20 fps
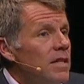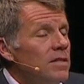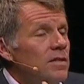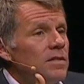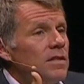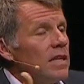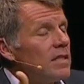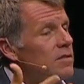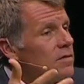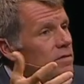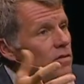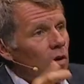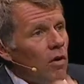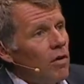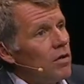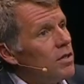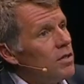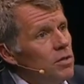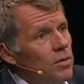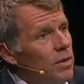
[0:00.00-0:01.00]
it's, that's
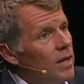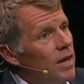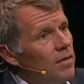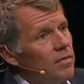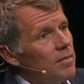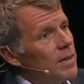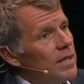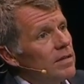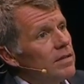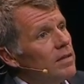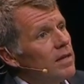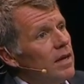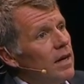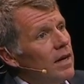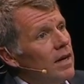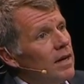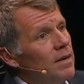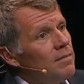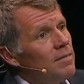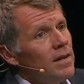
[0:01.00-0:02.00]
hard to do in government.
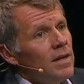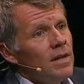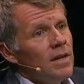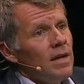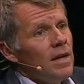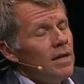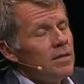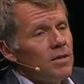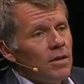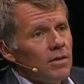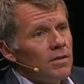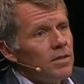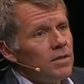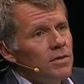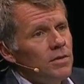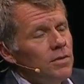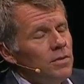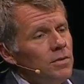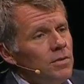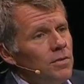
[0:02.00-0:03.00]
Um, it's hard to
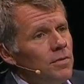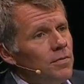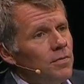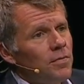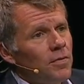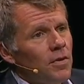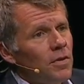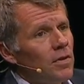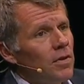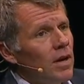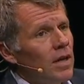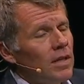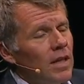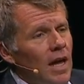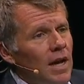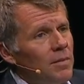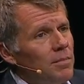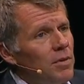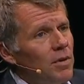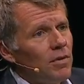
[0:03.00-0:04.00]
do for a
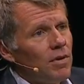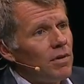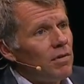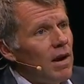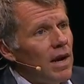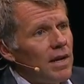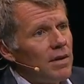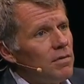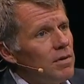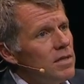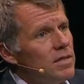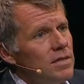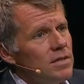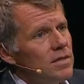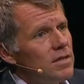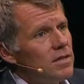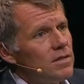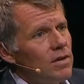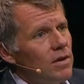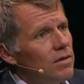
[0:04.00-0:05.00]
lot of bureaucratic
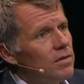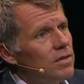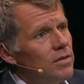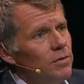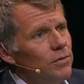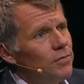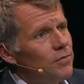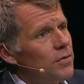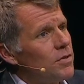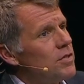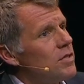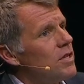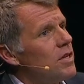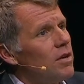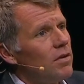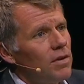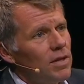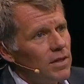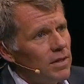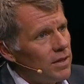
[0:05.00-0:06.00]
reasons. It's hard to do for
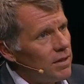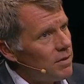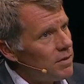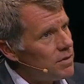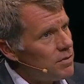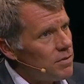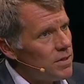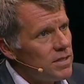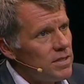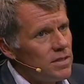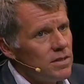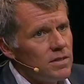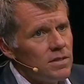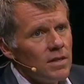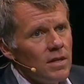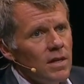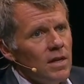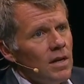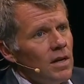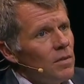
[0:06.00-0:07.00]
security clearance
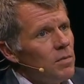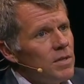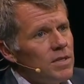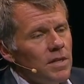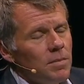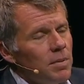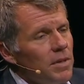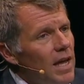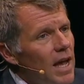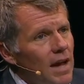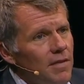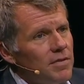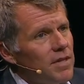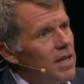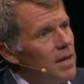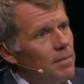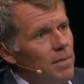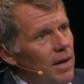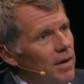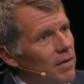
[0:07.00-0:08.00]
reasons. We simply have
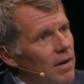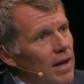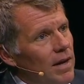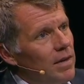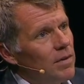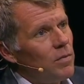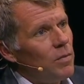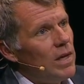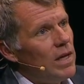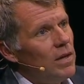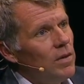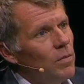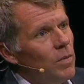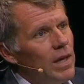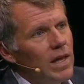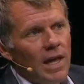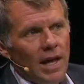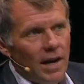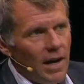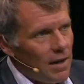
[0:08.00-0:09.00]
to get better at it. We,
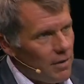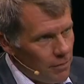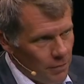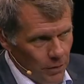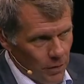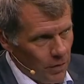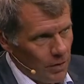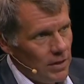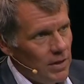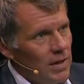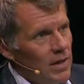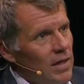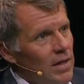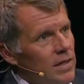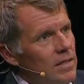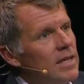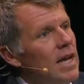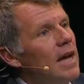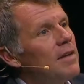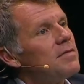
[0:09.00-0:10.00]
we cannot afford
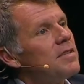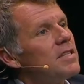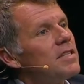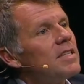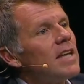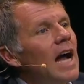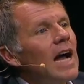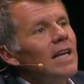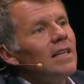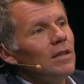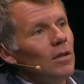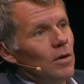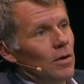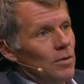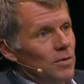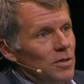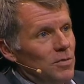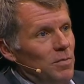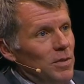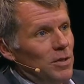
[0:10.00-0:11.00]
to have
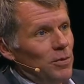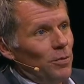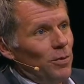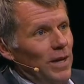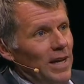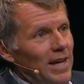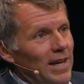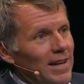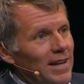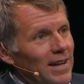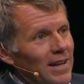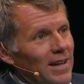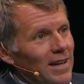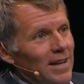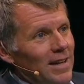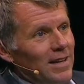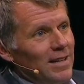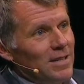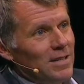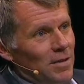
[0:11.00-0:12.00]
silos between
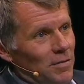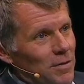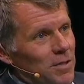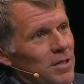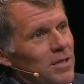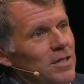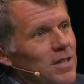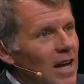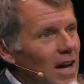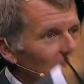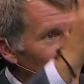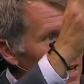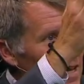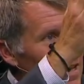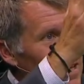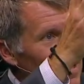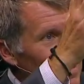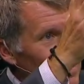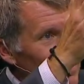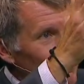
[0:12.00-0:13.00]
civil
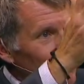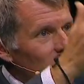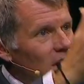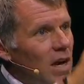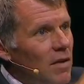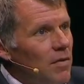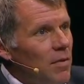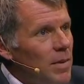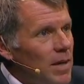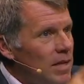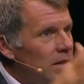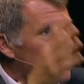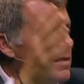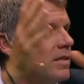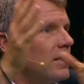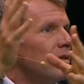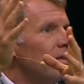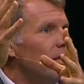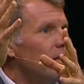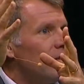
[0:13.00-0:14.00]
society,
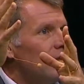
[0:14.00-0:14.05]
government,